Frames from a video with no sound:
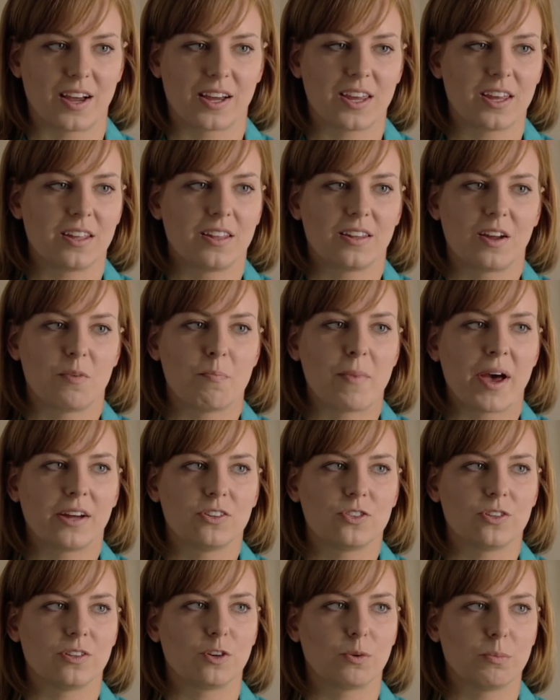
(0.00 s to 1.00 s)
I can't
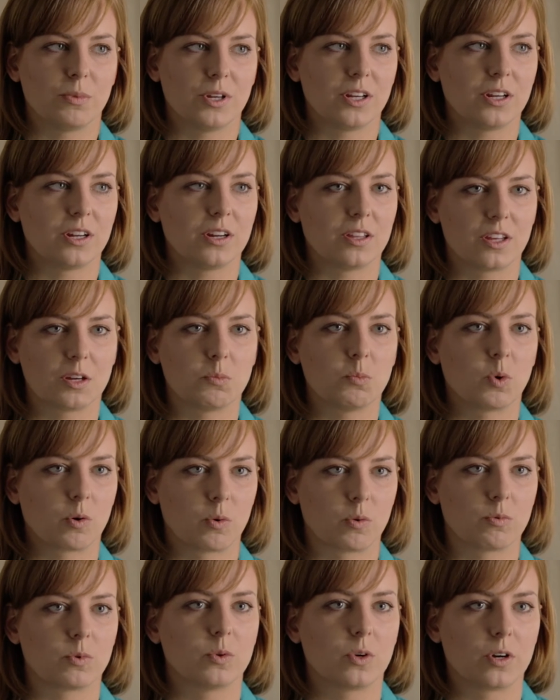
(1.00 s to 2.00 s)
imagine there being anything more
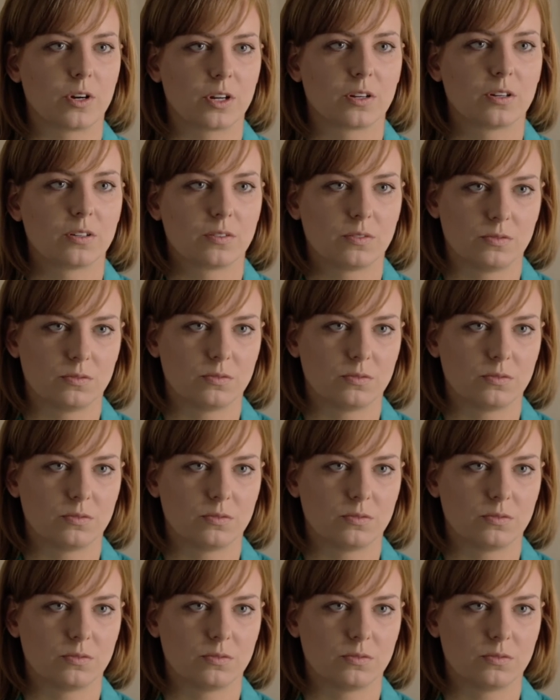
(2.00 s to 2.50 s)
rewarding.